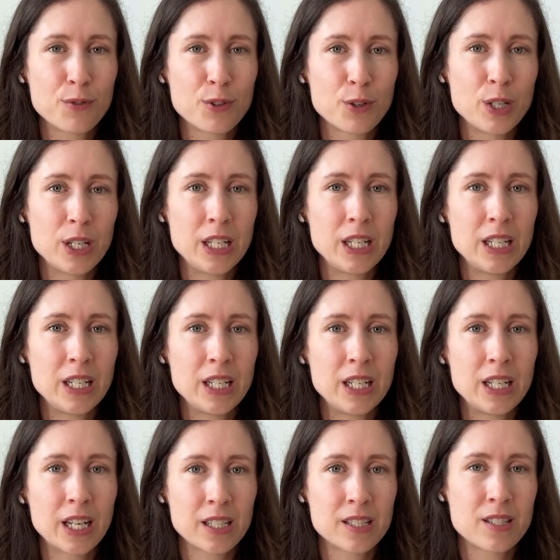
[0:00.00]
green
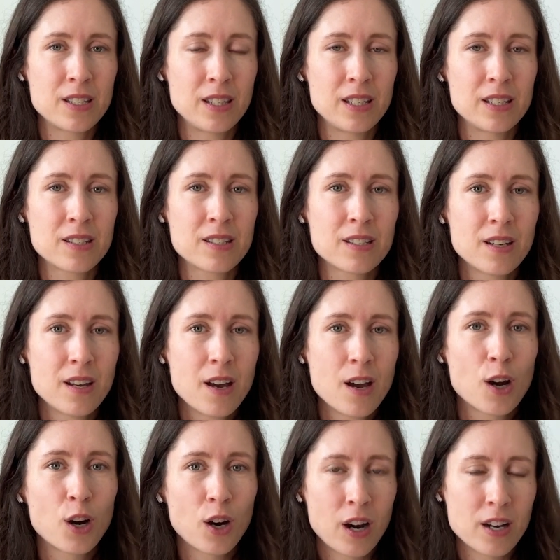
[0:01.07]
next to this
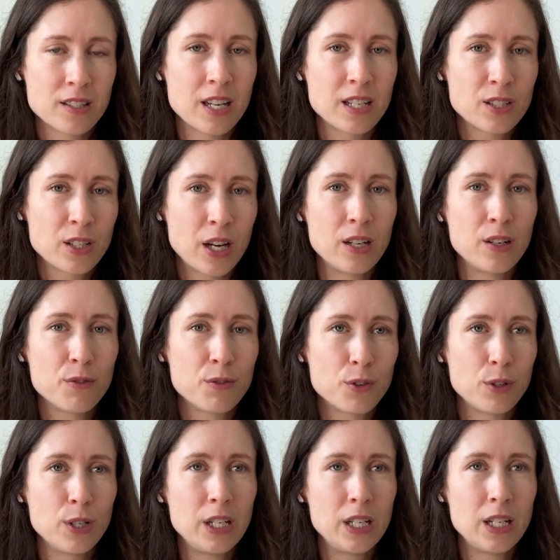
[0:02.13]
crosshatch kind of
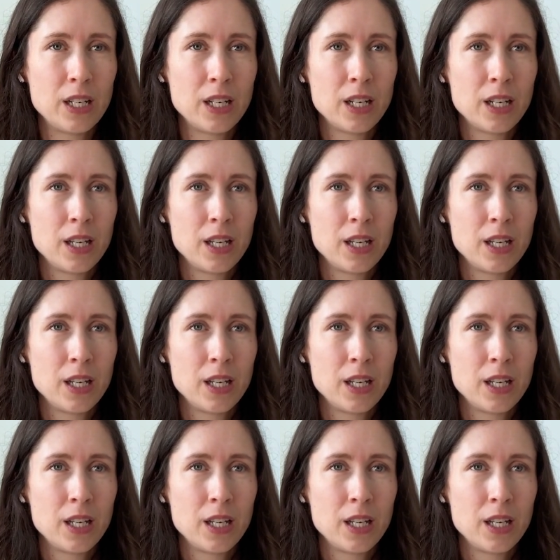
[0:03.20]
green,